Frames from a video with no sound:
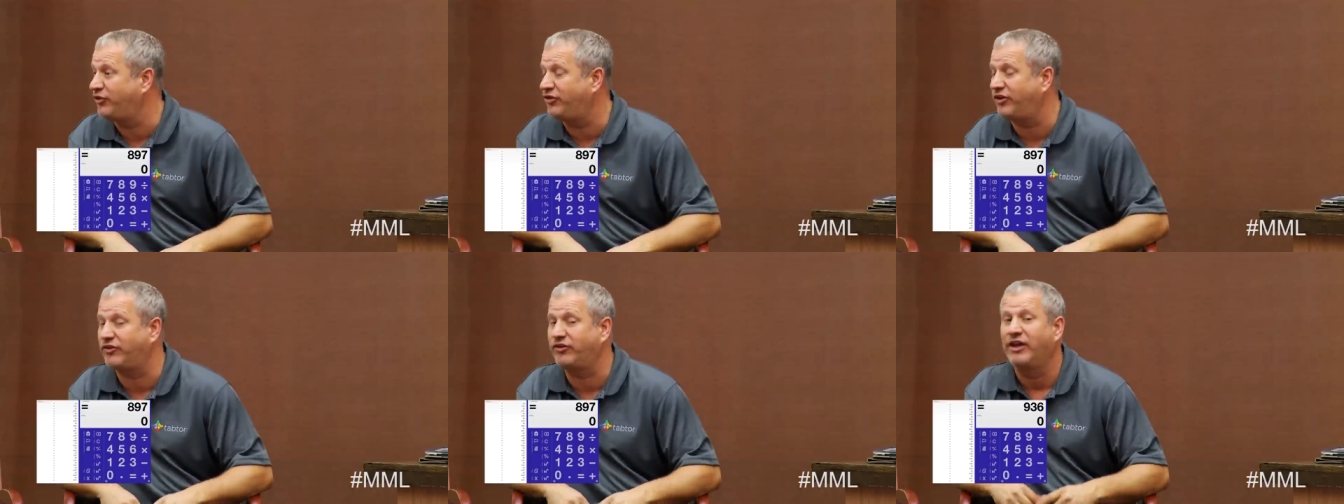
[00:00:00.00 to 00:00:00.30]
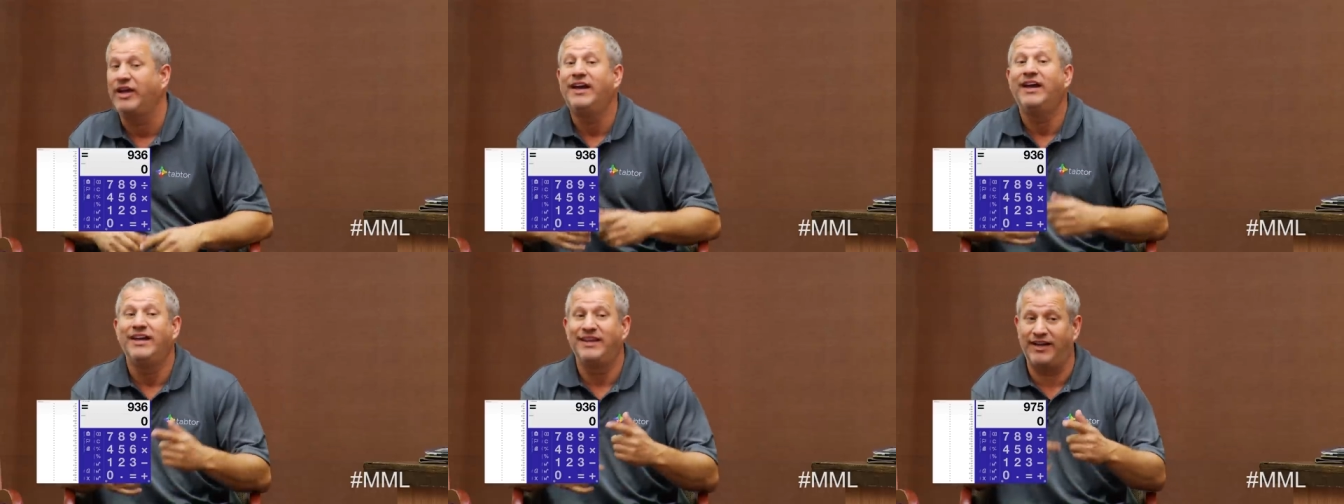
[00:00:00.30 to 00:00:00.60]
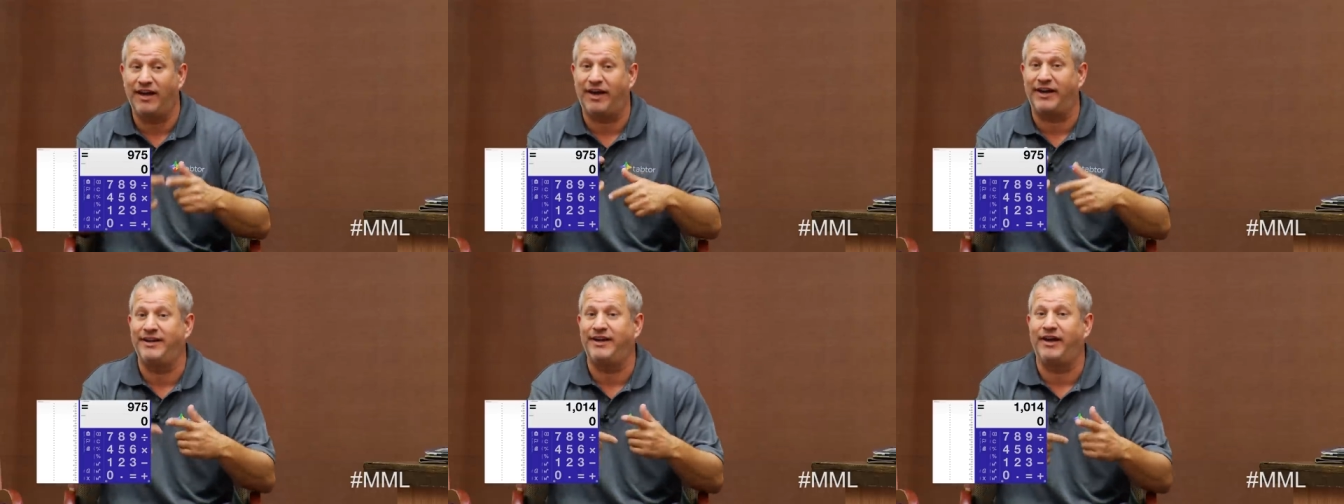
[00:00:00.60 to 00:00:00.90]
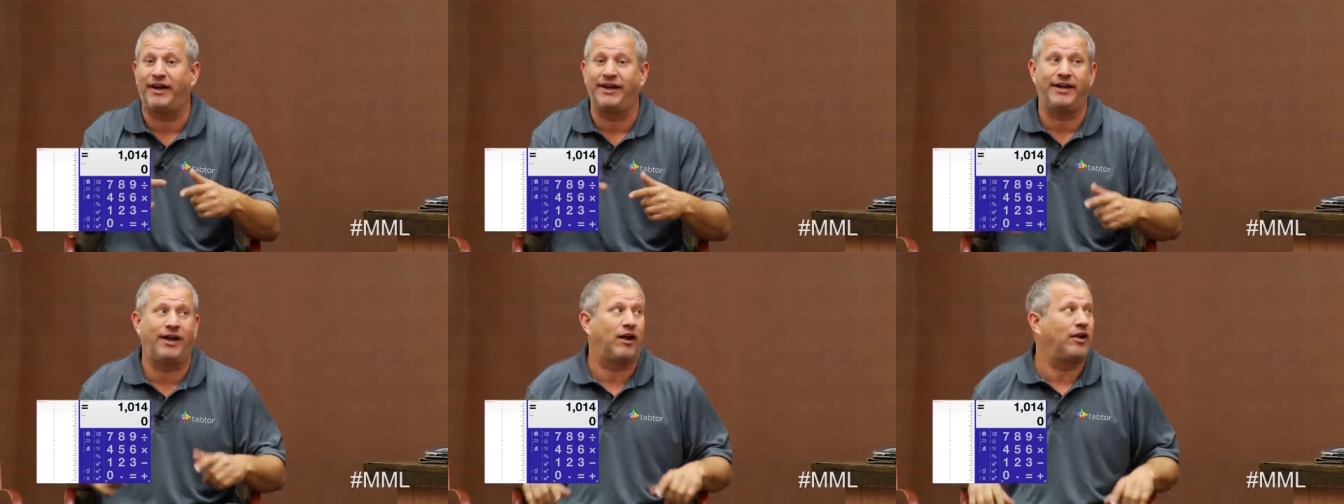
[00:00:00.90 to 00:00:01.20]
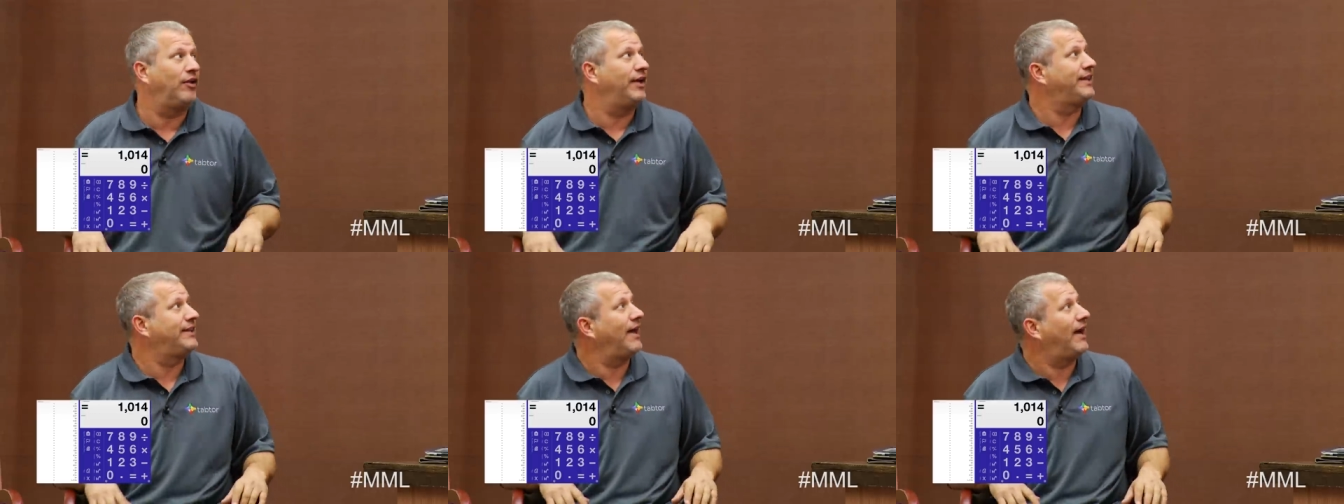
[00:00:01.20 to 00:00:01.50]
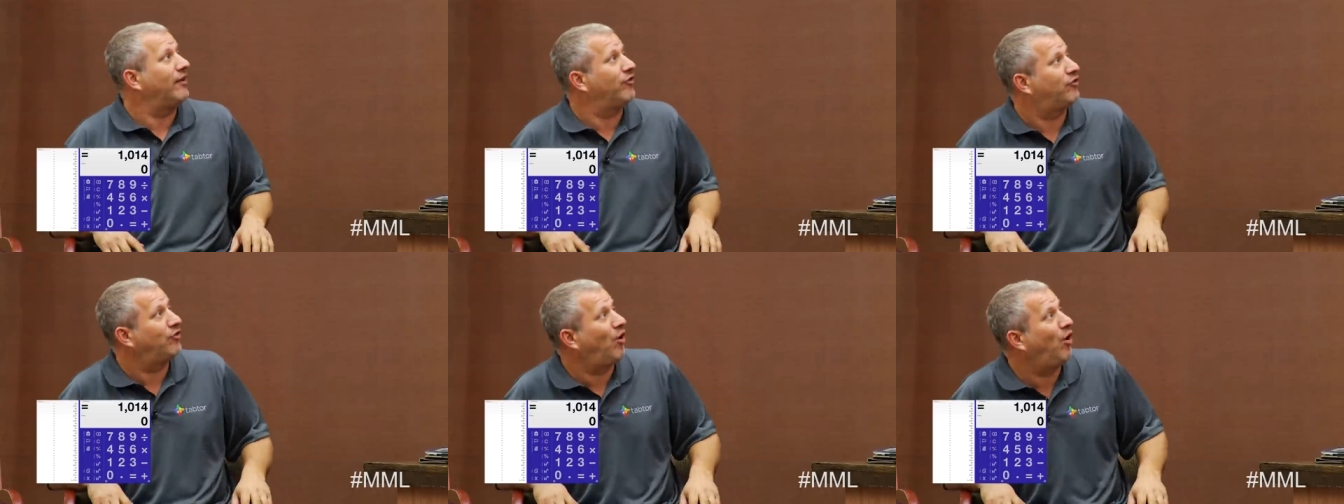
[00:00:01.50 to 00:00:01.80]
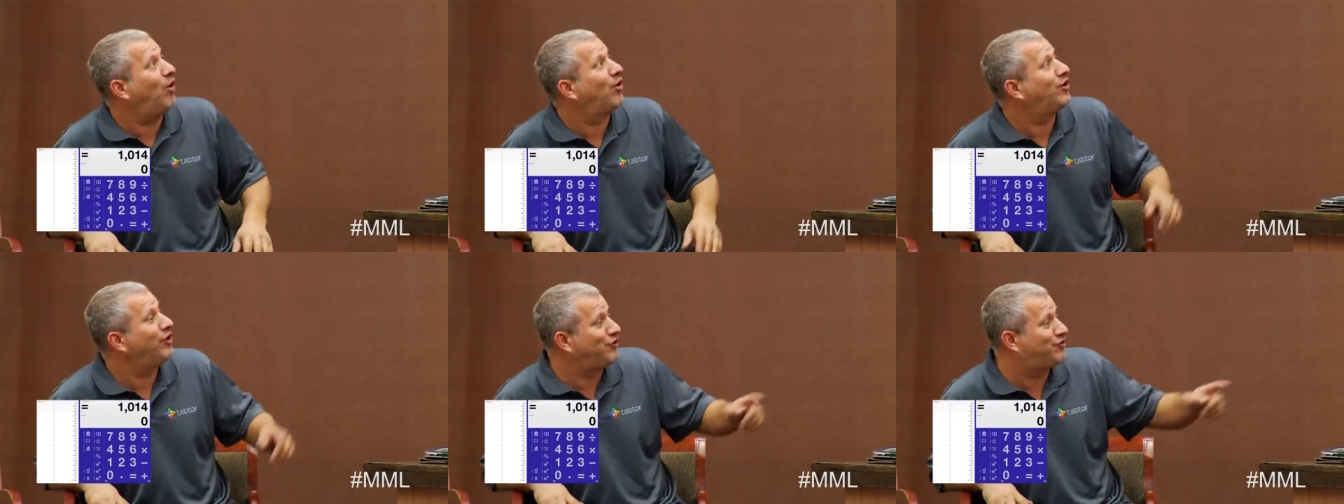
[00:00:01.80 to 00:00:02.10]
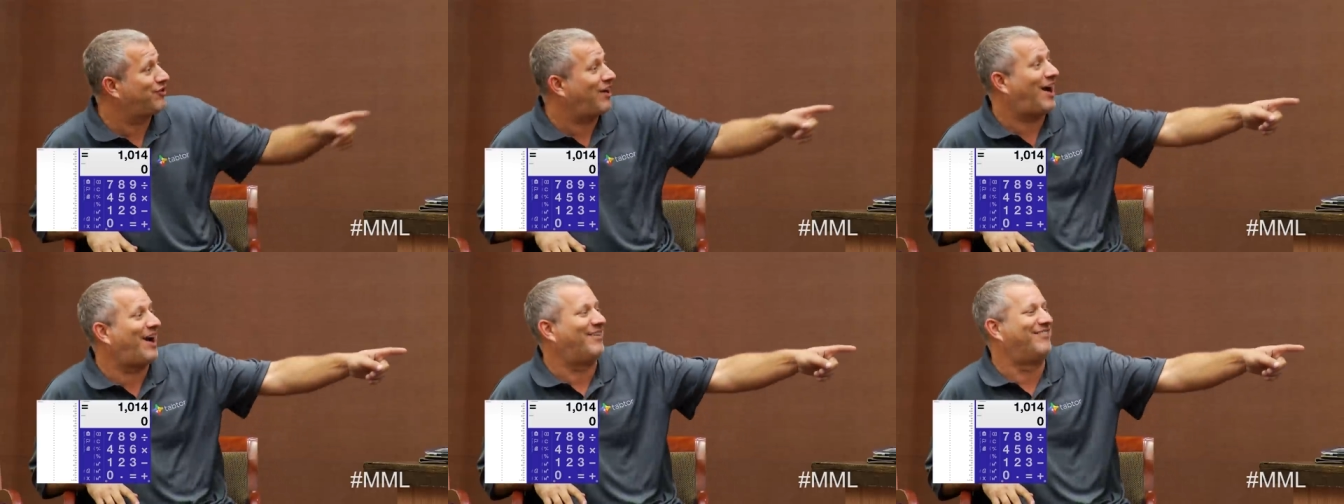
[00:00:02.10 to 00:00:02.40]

58, 897, 936, yada, yada, yada, like that. So, oh, good job,